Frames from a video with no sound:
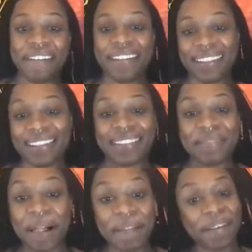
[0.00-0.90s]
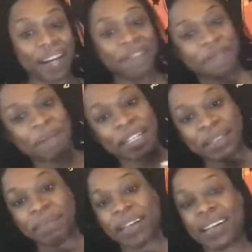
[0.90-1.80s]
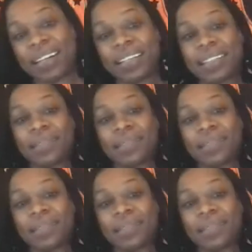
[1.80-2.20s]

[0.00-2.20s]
this is relevant information because